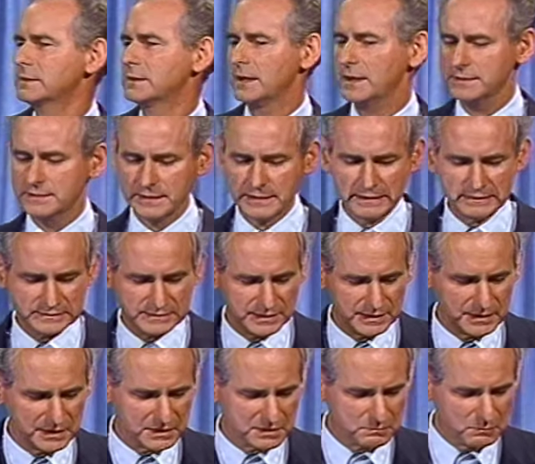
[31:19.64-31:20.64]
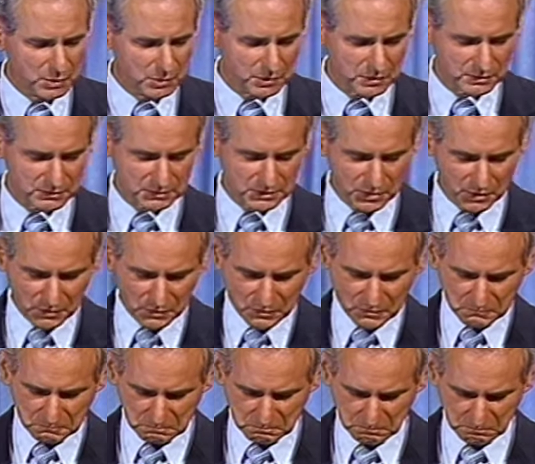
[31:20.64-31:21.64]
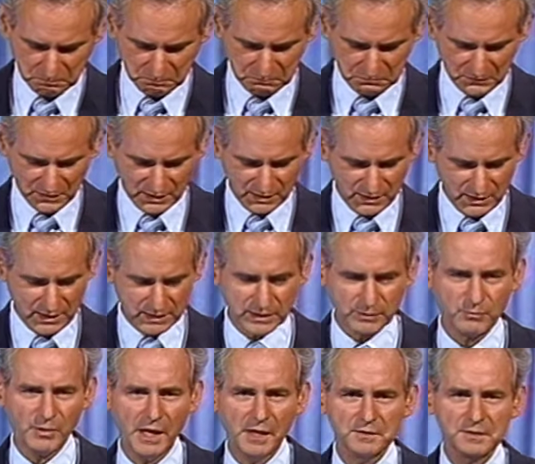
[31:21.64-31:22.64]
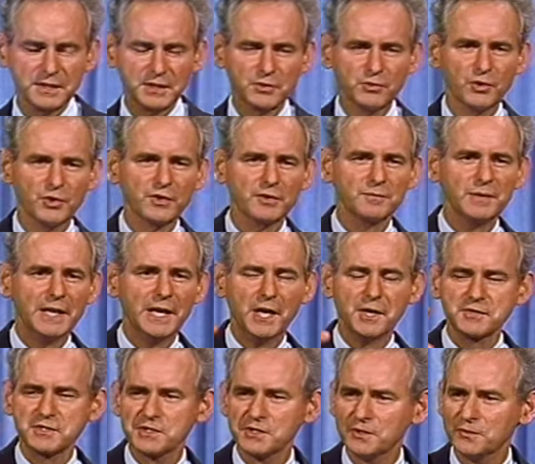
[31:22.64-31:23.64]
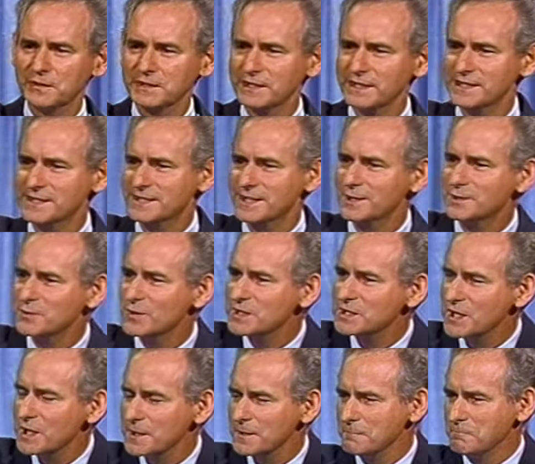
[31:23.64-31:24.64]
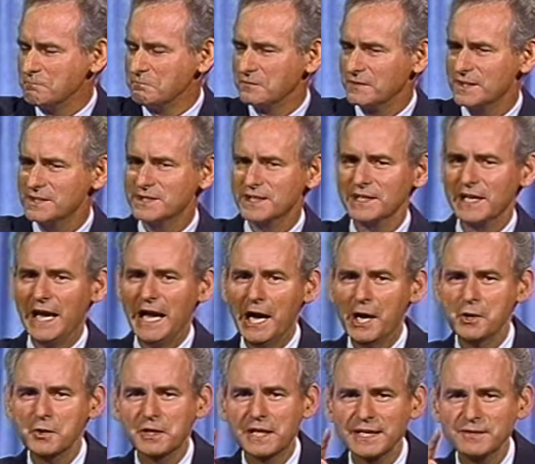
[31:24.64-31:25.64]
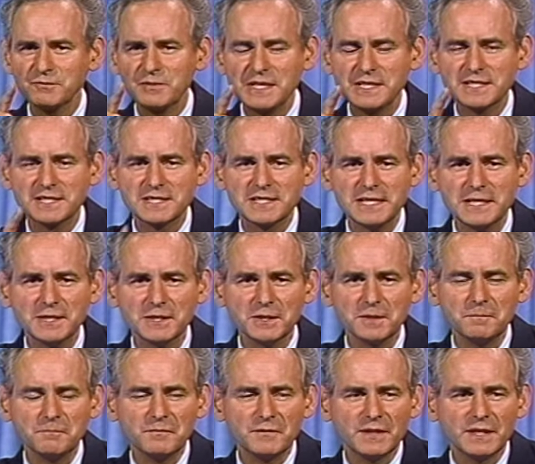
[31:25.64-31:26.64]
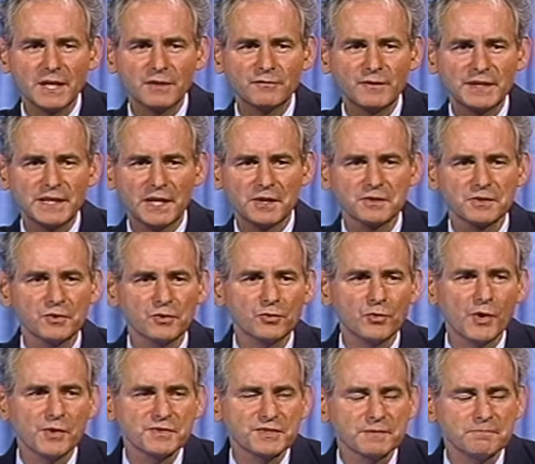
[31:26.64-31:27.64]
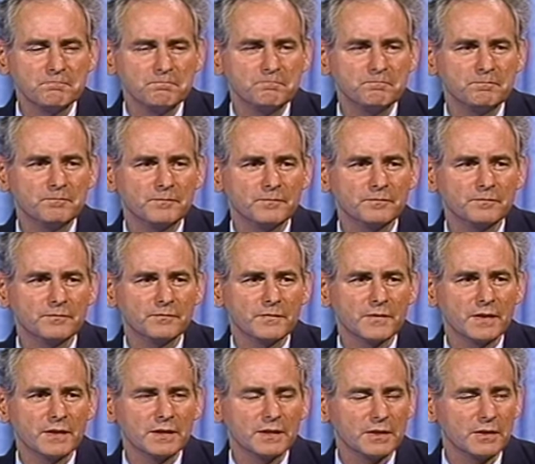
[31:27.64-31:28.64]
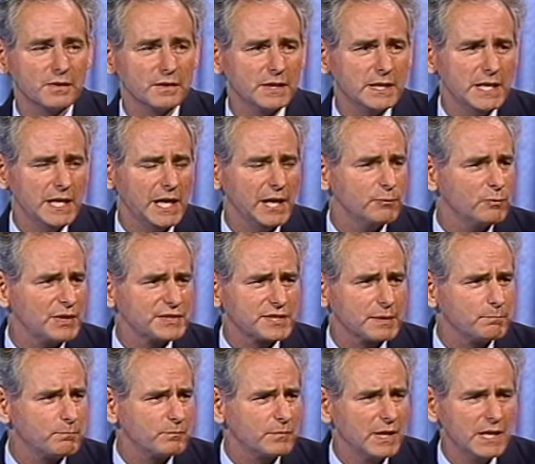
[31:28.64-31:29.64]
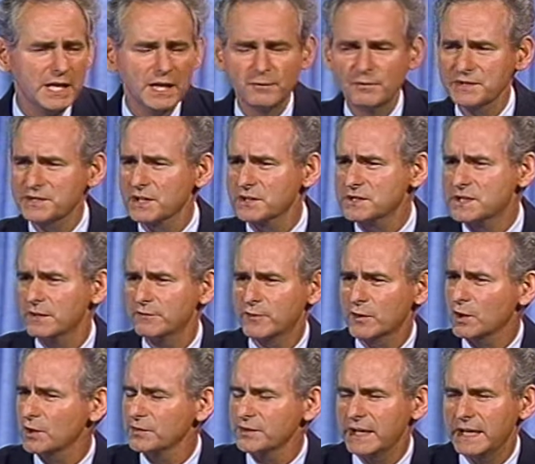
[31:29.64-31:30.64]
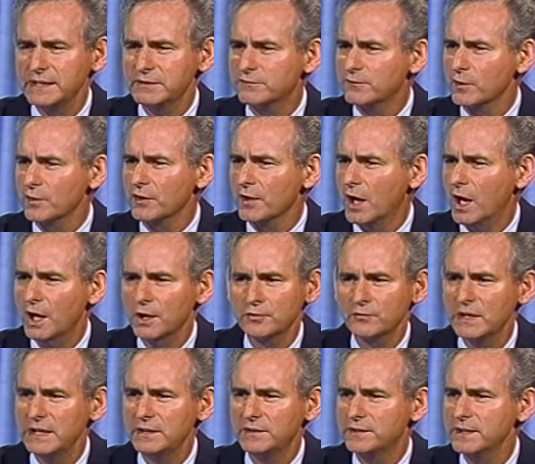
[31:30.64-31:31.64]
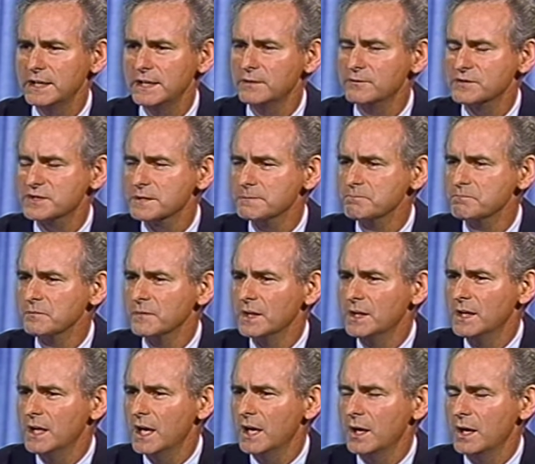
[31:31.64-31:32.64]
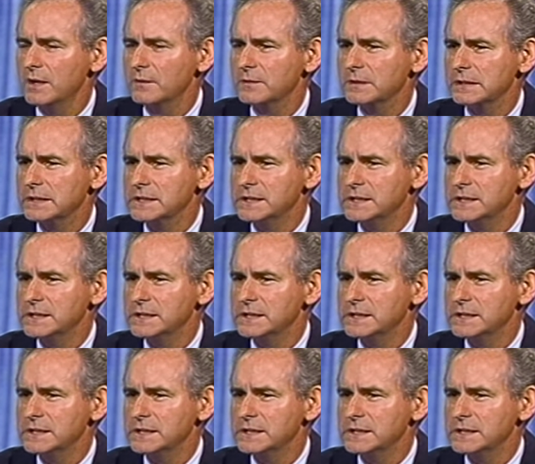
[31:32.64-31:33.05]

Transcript: I said, I'll tell you tomorrow. Go home. And they rounded the corner of my house. You know what they said to each other? They said, how can we steal if we don't know who owns them? You know, it was a, it was a difficult night for hungry thieves. and